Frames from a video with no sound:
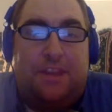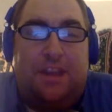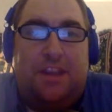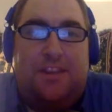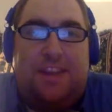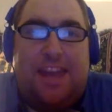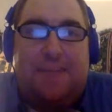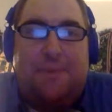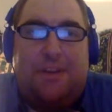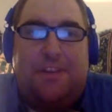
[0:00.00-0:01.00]
In
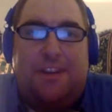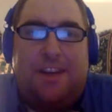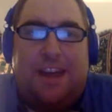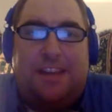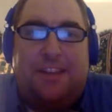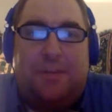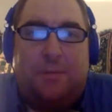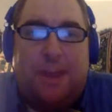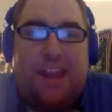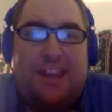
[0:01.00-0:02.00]
Tampa tonight, the
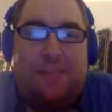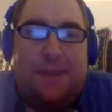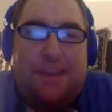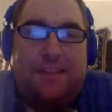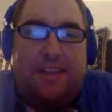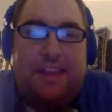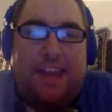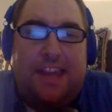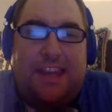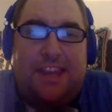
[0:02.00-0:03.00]
Rays beat the
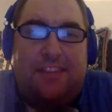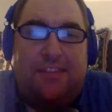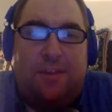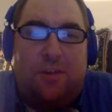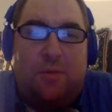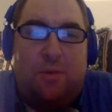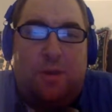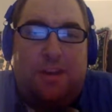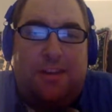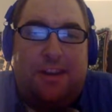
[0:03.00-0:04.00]
Yankees
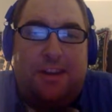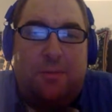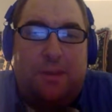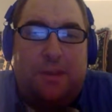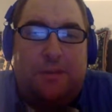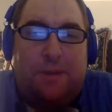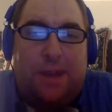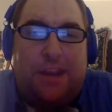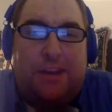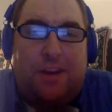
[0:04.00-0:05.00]
2-1, taking the win.
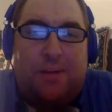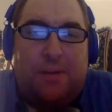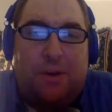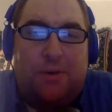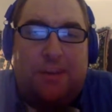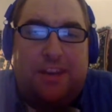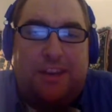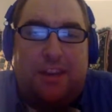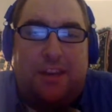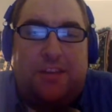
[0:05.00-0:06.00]
Ryan Yarborough
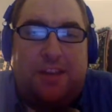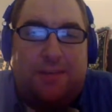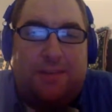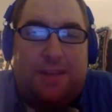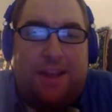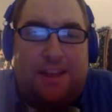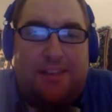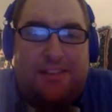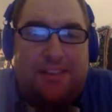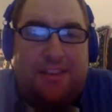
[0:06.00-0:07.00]
taking the tough
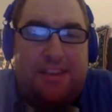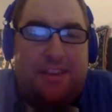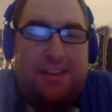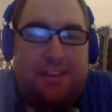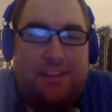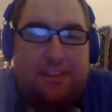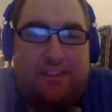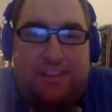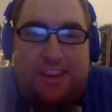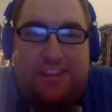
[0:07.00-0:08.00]
loss.
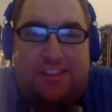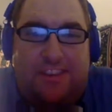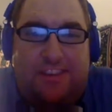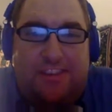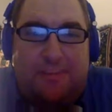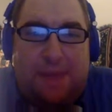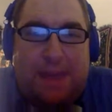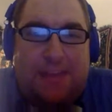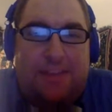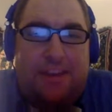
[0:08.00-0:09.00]
CC
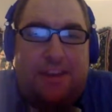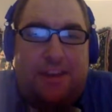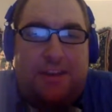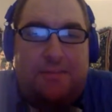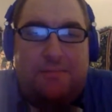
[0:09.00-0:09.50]
Sabathia.